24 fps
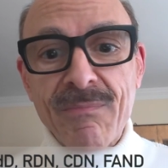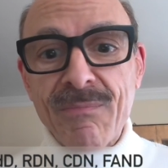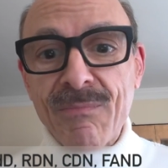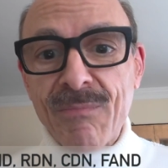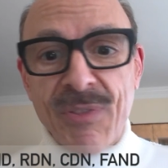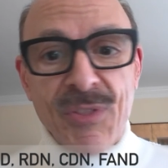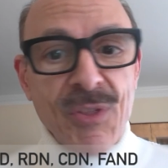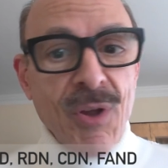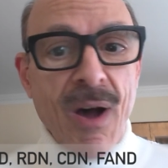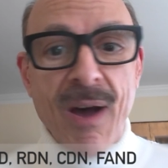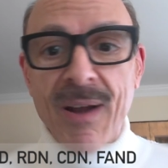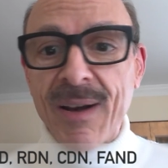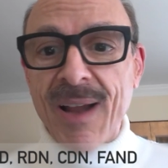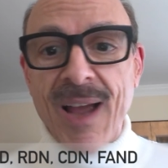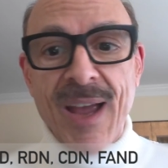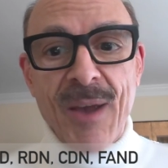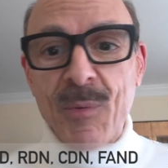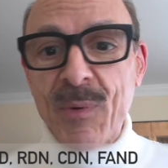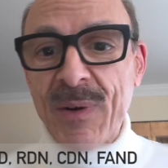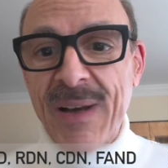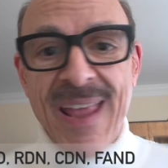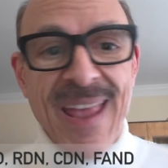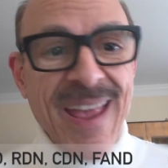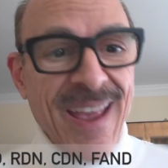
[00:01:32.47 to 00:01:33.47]
thought I
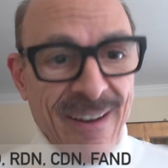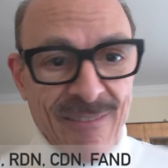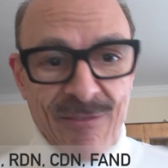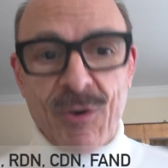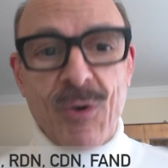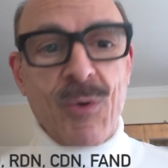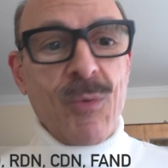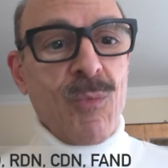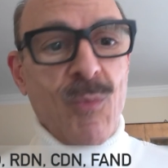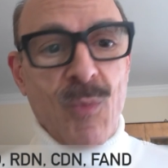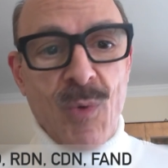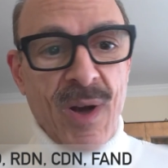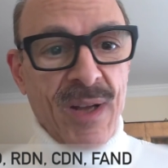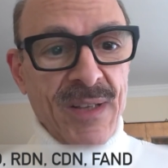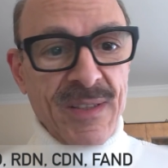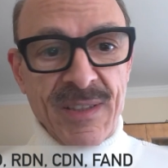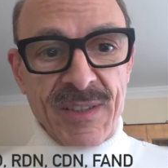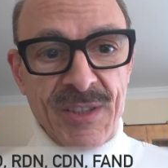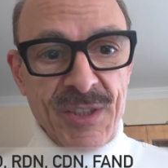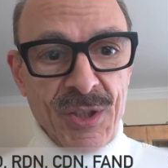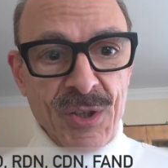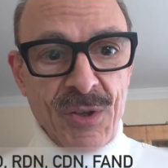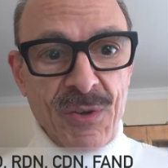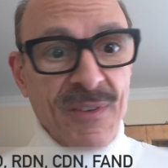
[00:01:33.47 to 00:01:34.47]
would ever want to
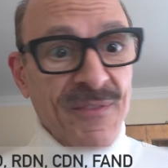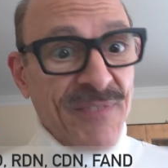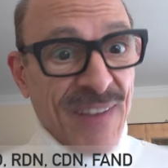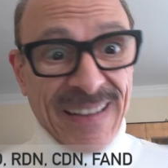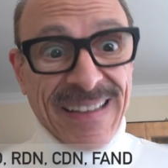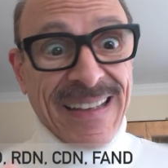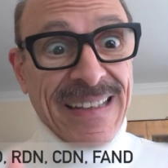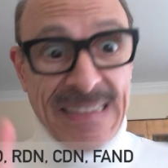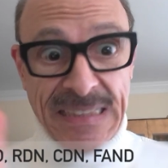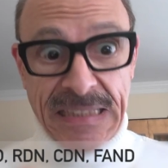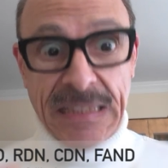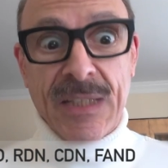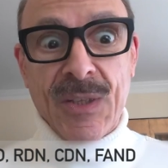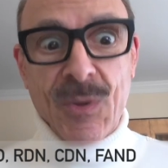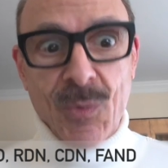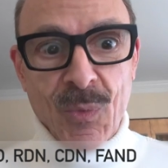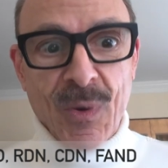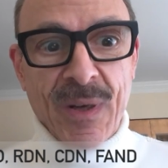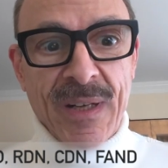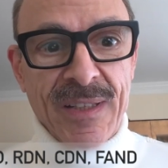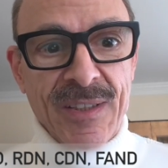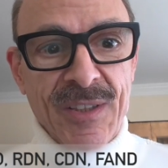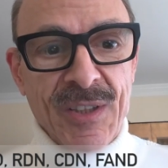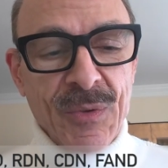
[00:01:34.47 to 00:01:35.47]
do. In fact, I didn't
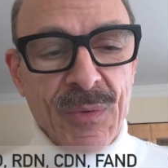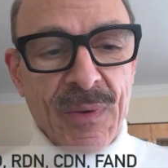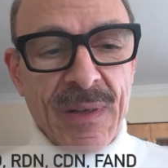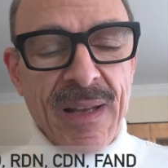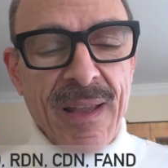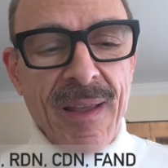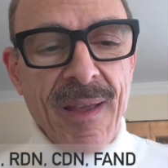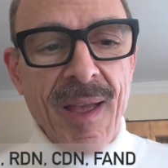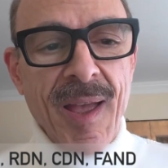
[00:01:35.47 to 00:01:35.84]
want to do it,